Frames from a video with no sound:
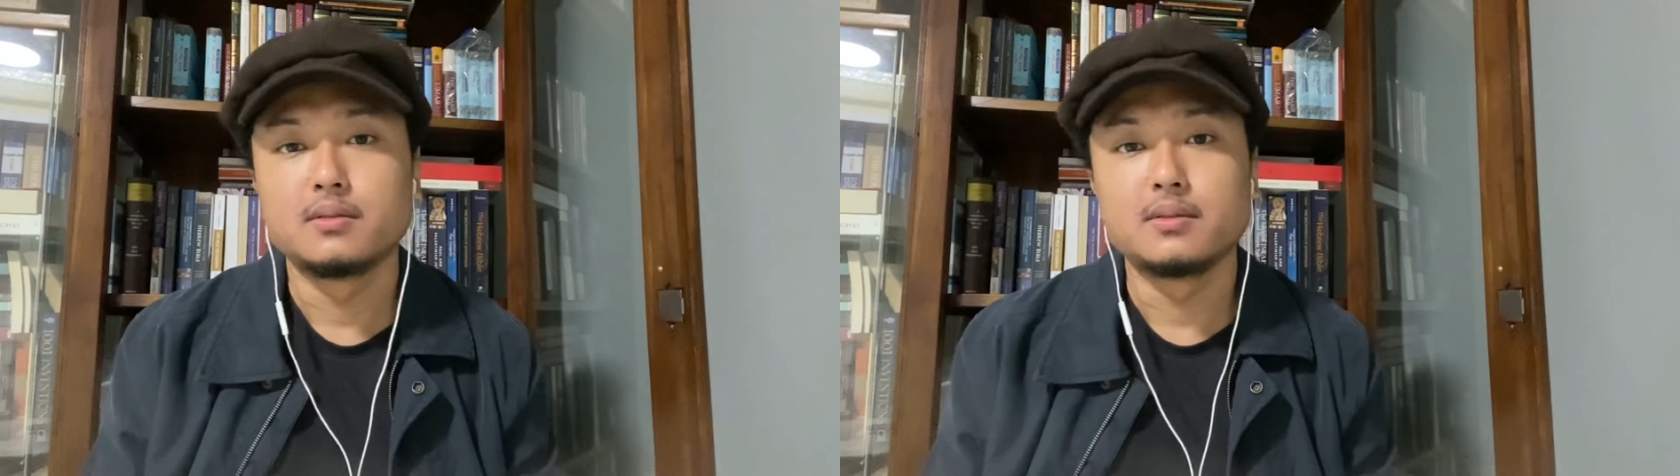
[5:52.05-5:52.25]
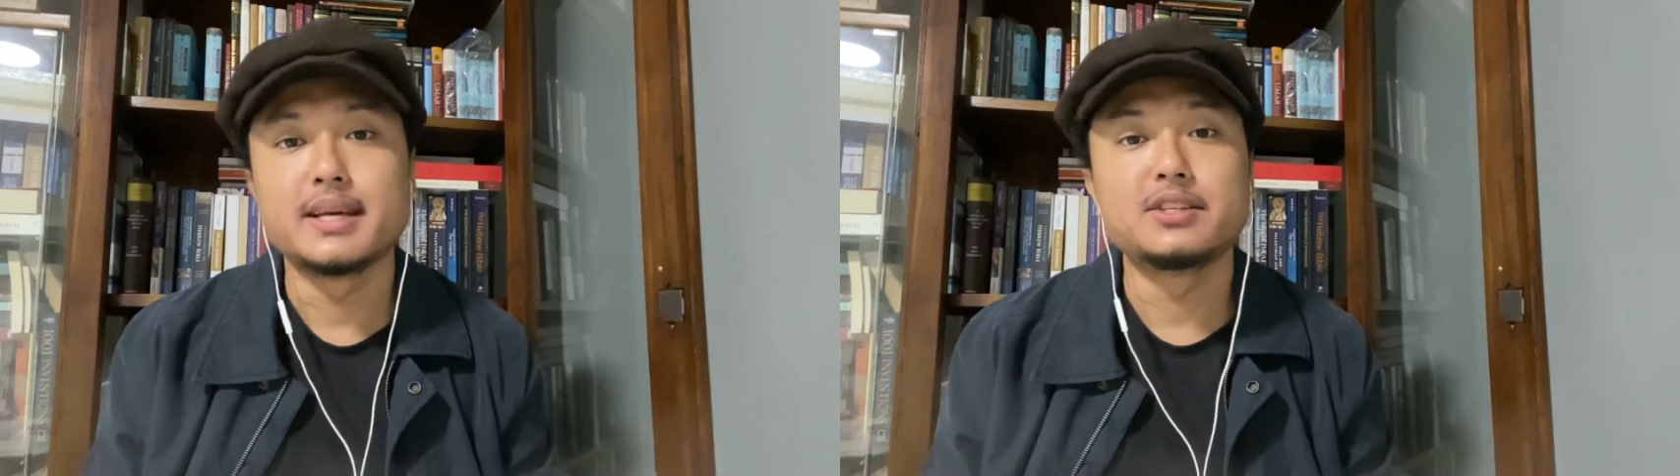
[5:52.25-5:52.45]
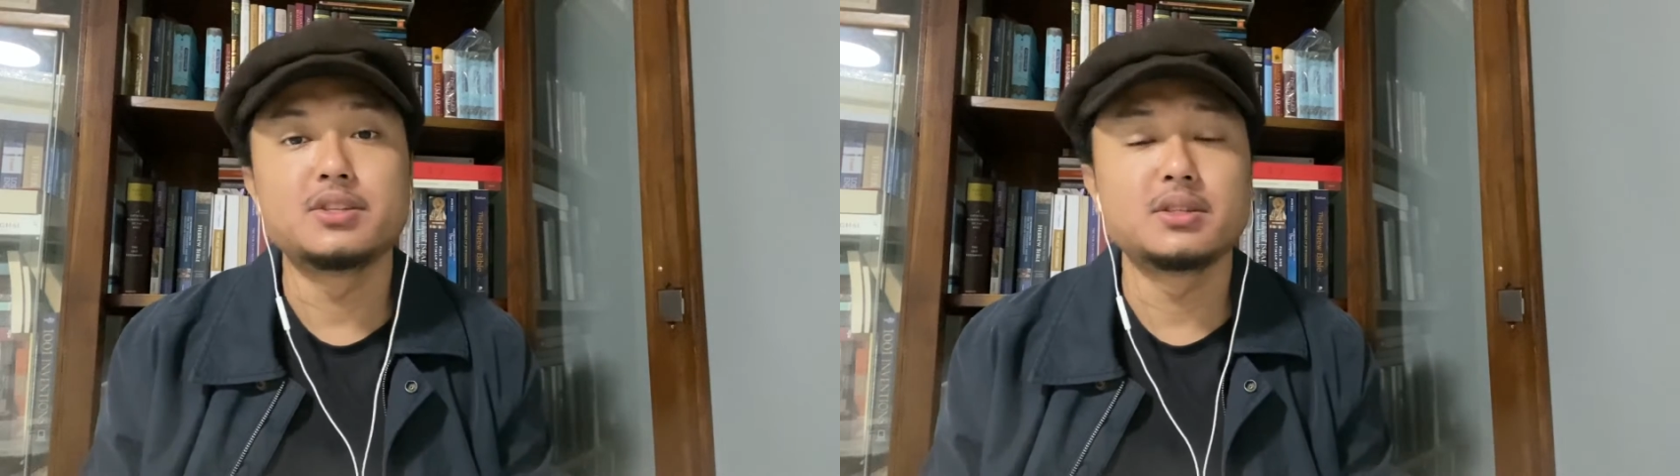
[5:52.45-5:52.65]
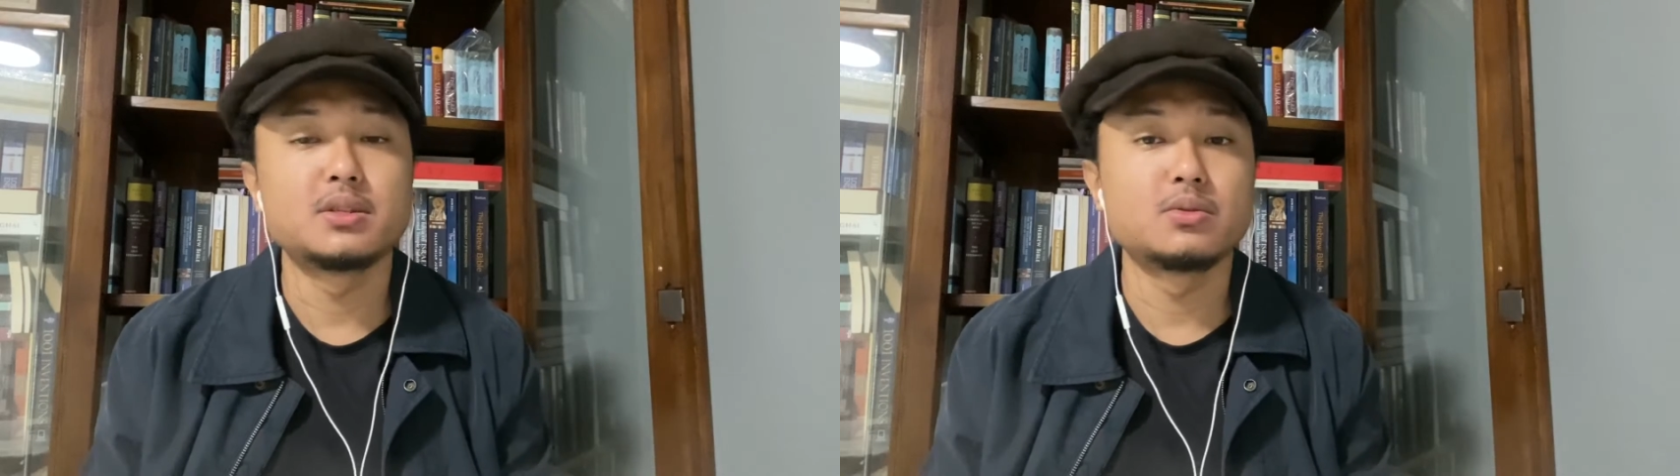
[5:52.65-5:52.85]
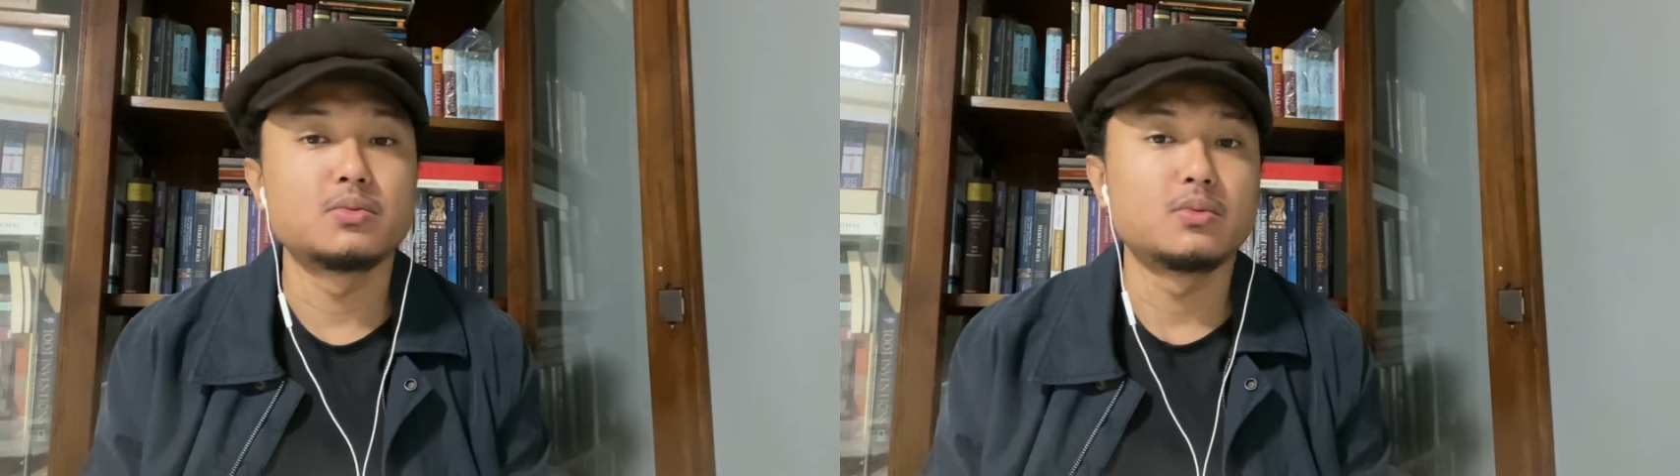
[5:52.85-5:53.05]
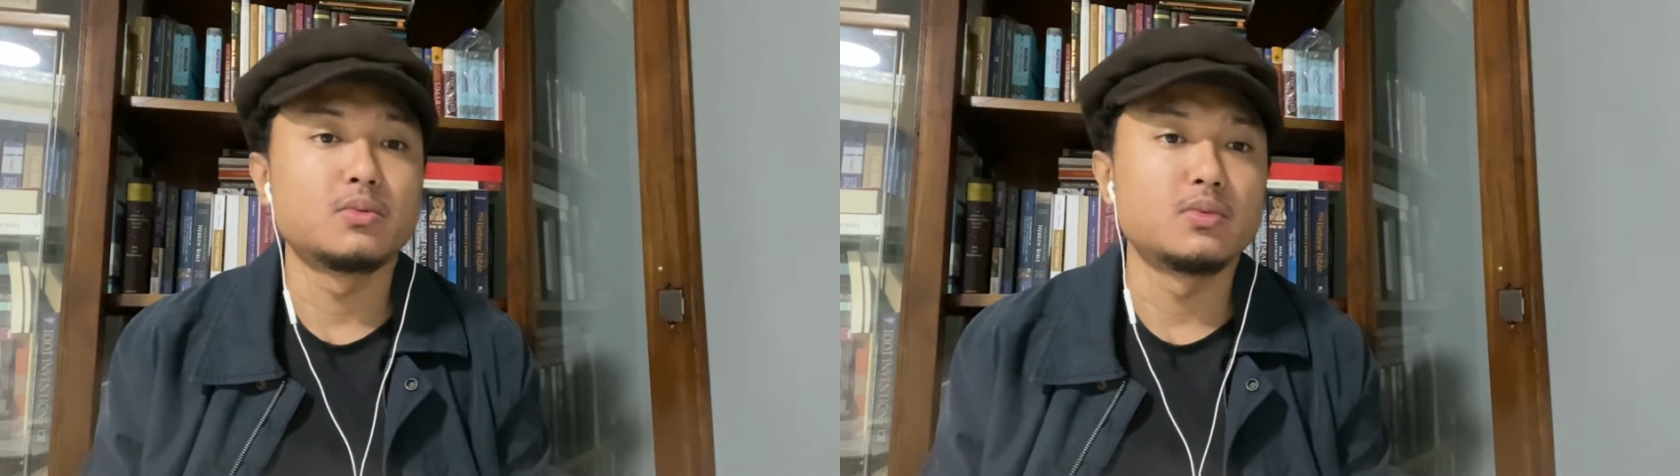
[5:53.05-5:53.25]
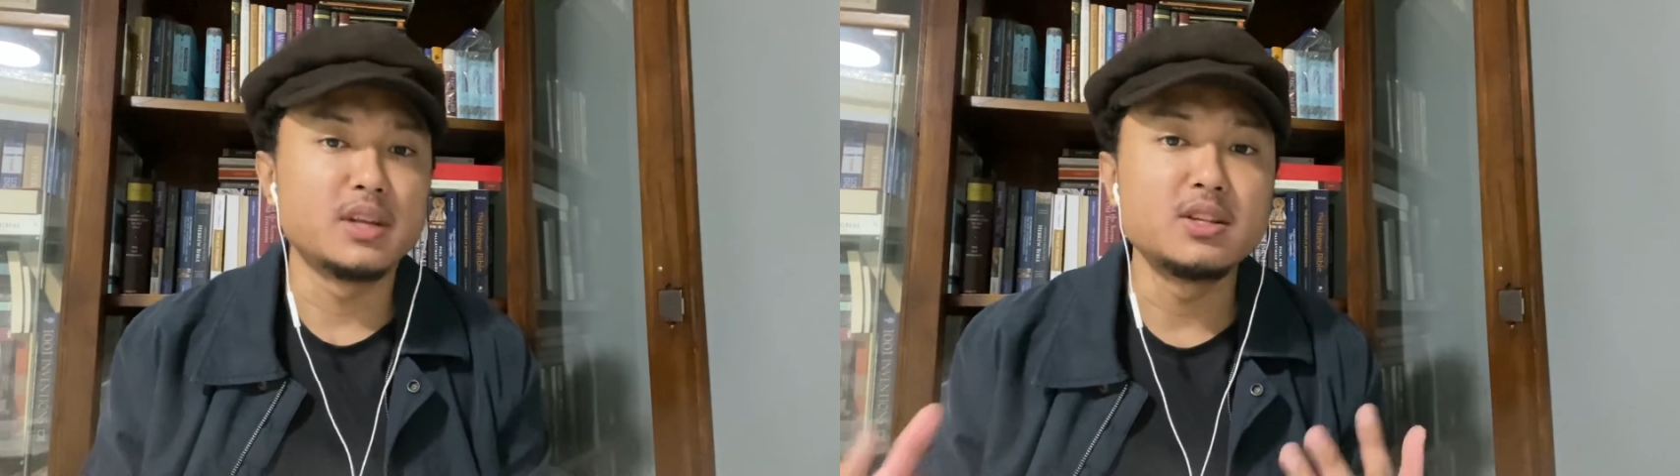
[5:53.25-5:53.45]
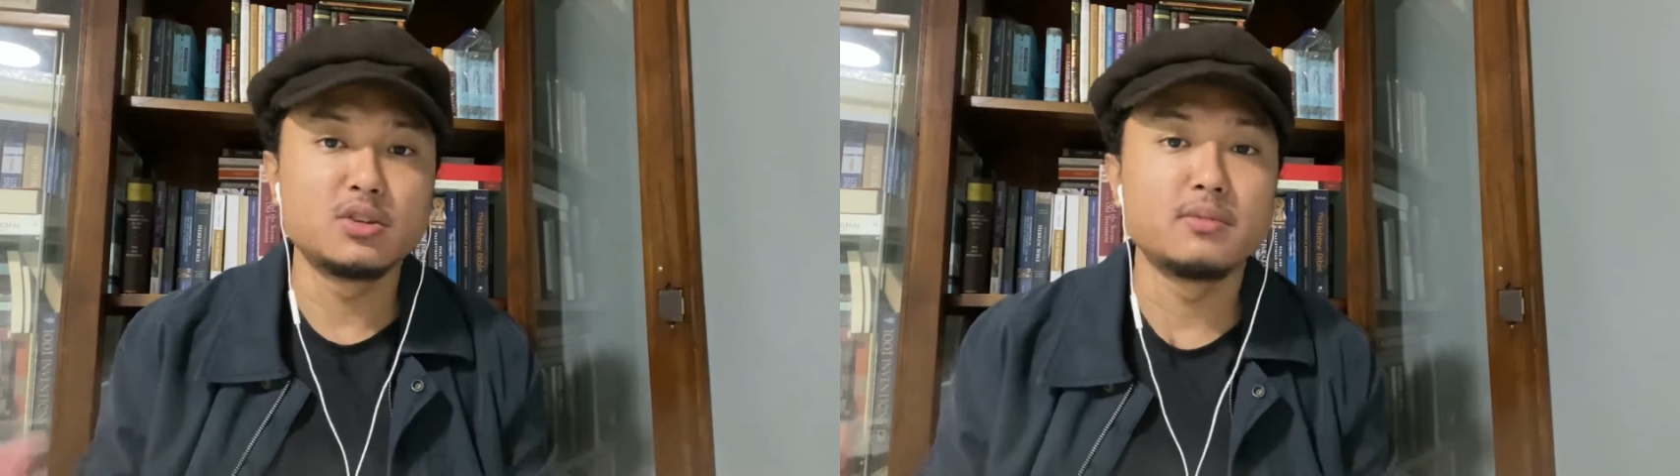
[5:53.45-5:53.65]
that Jesus
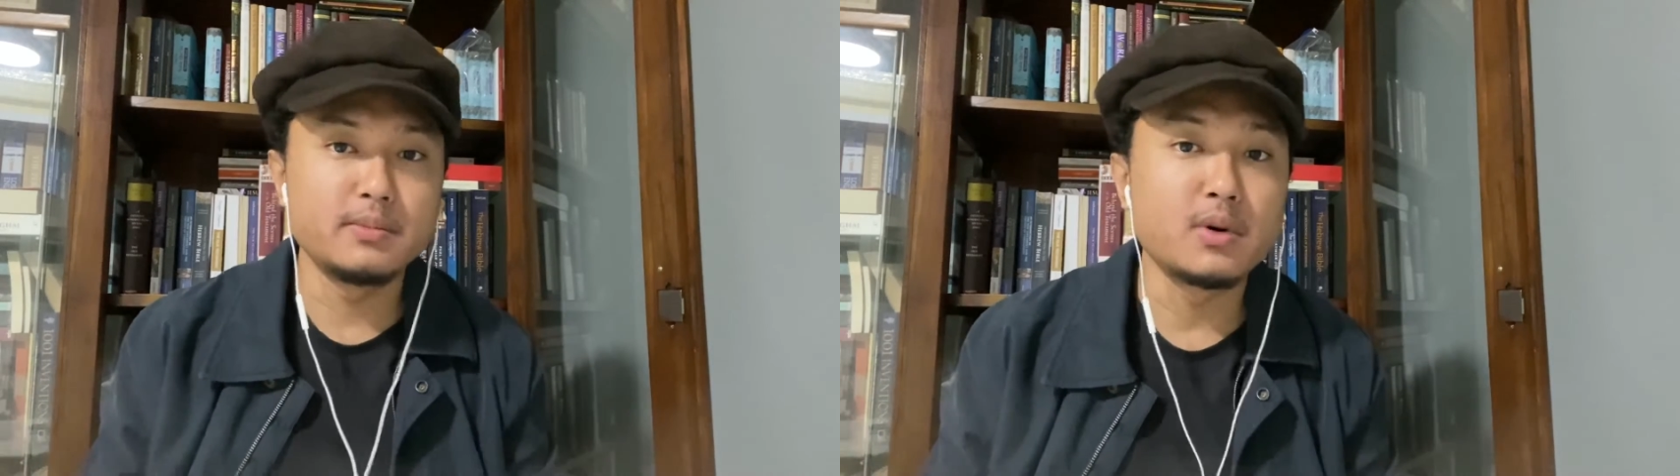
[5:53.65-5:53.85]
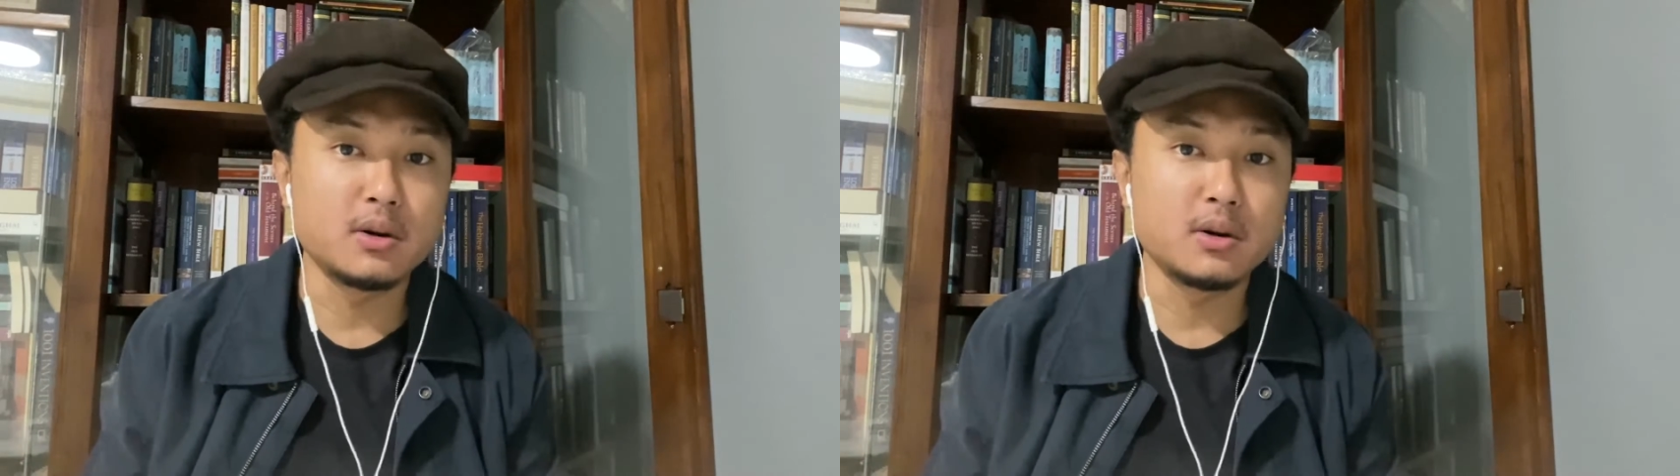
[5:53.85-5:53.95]
need to be born